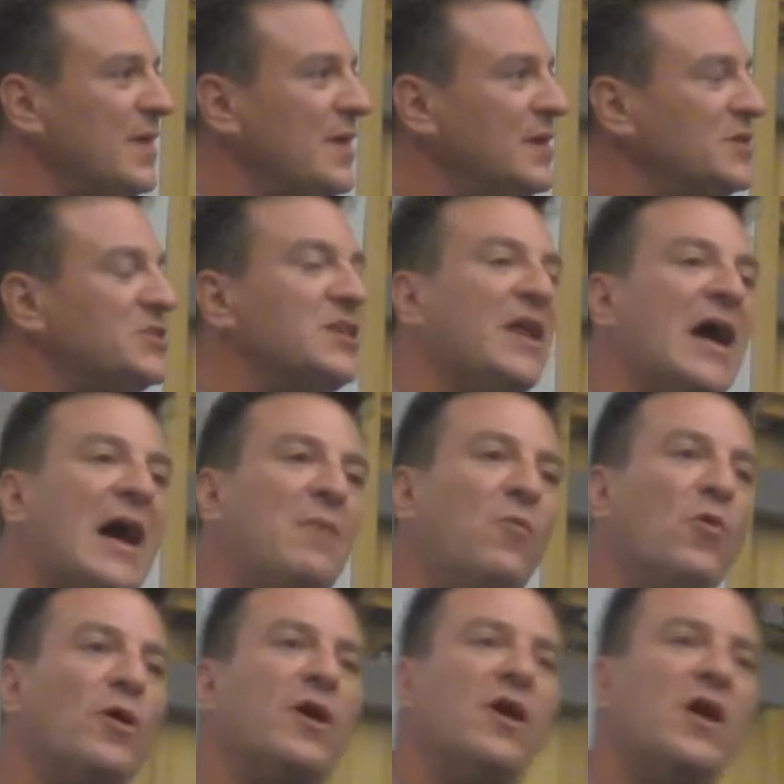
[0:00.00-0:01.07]
She said, "I'm
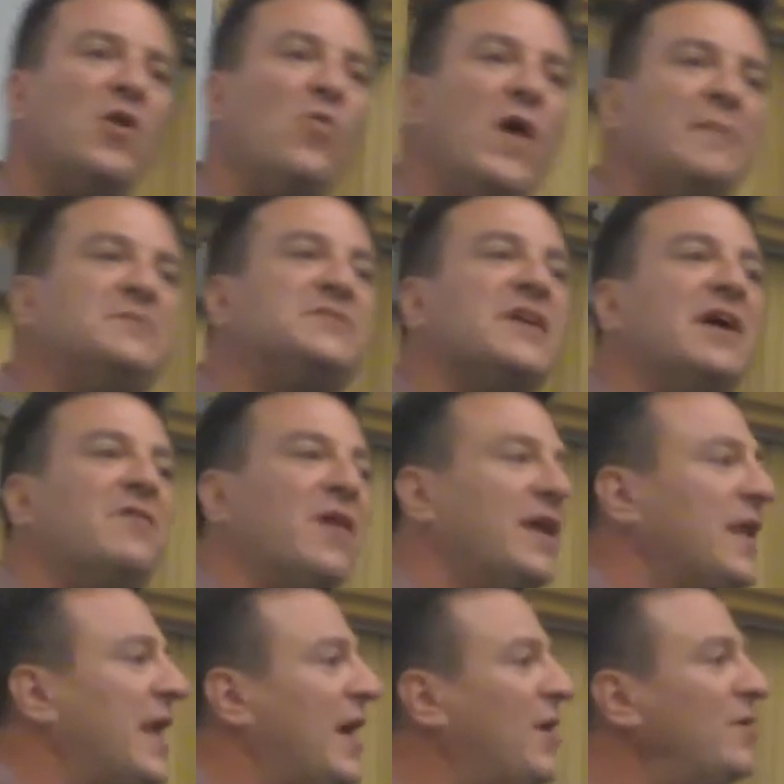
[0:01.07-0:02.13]
working on a website right
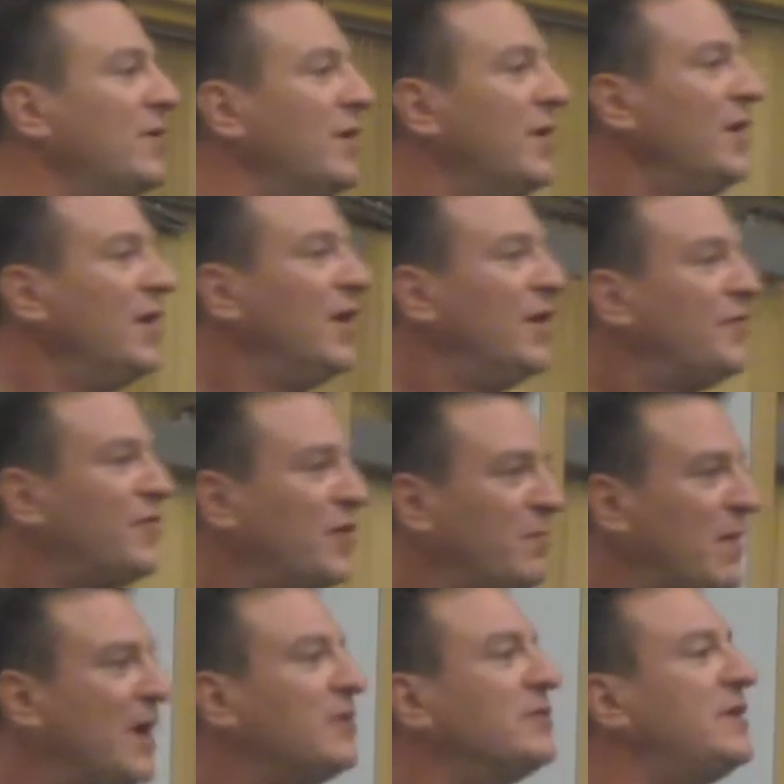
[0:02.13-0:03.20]
now for a
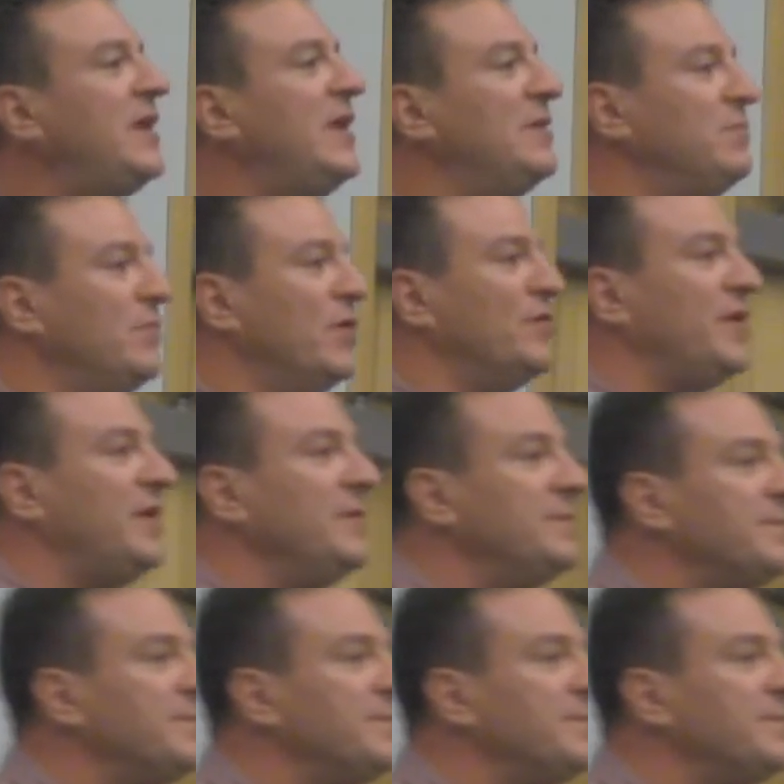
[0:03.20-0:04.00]
Michael Keaton movie,